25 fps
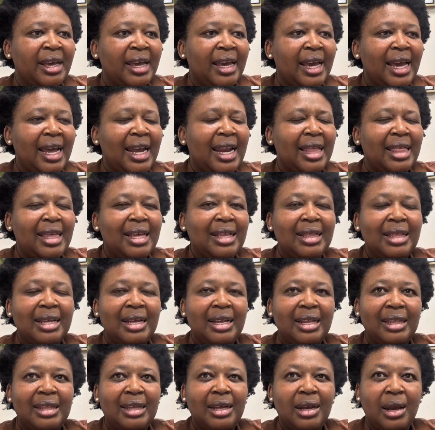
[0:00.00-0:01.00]
And I think
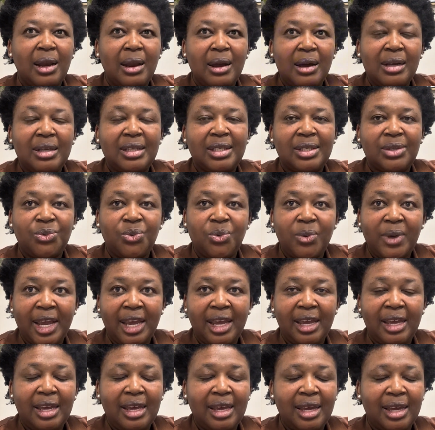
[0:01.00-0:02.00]
that the last
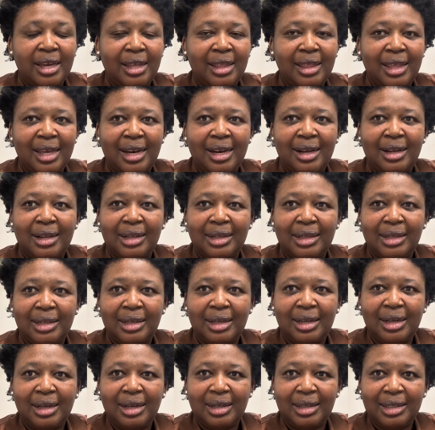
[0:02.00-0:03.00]
way that
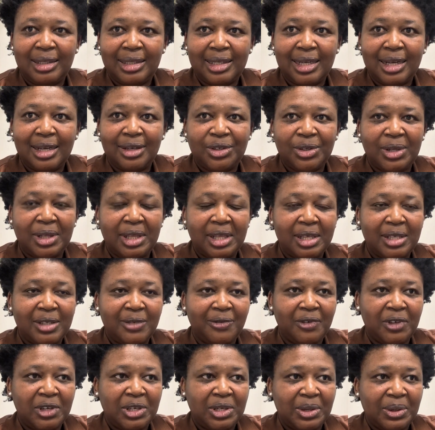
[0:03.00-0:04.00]
I'll touch on this
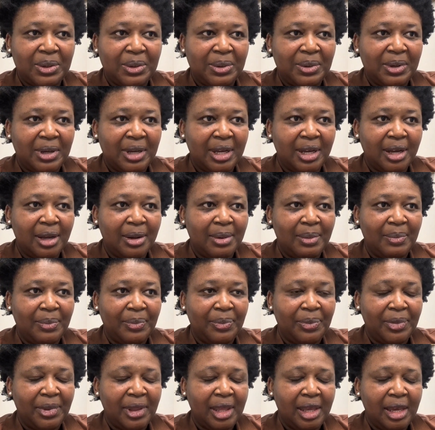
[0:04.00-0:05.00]
video,
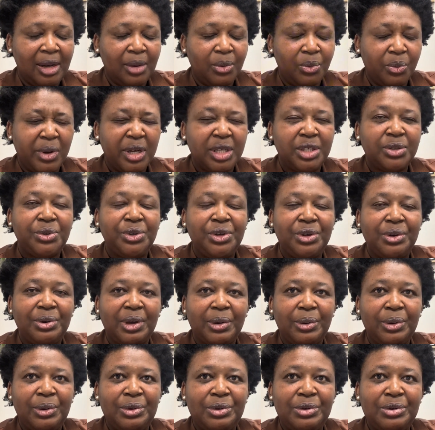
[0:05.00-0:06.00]
in which
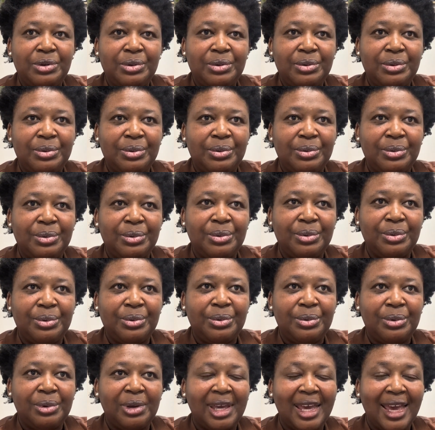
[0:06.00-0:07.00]

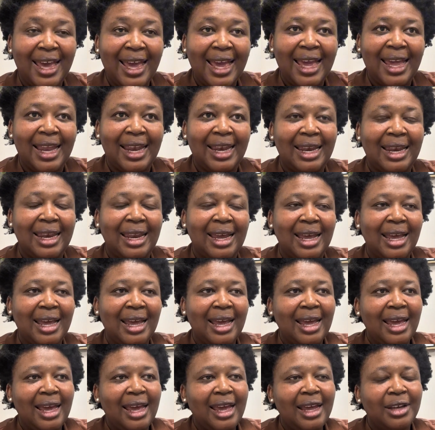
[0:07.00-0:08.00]
you can
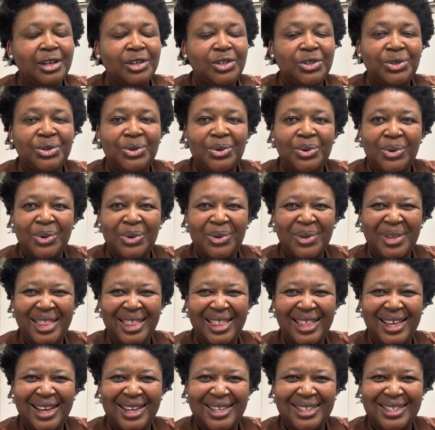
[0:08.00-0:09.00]
ensure
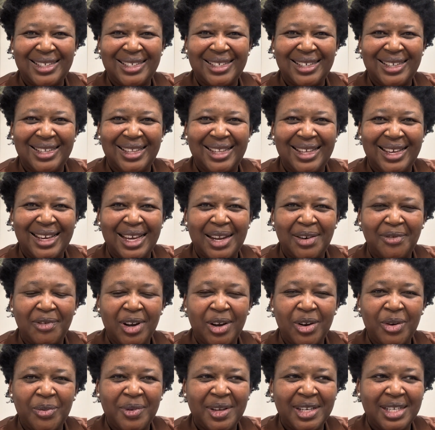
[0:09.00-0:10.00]
that the
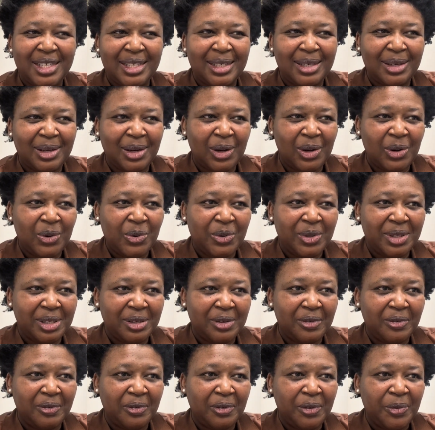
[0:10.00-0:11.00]
environment is
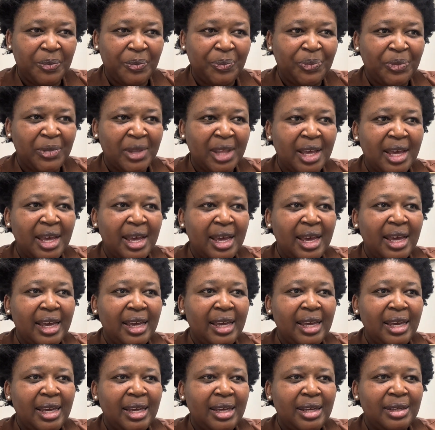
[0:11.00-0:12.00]
inclusive,
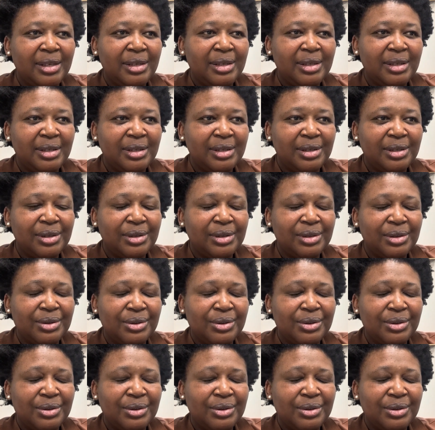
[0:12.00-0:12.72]
is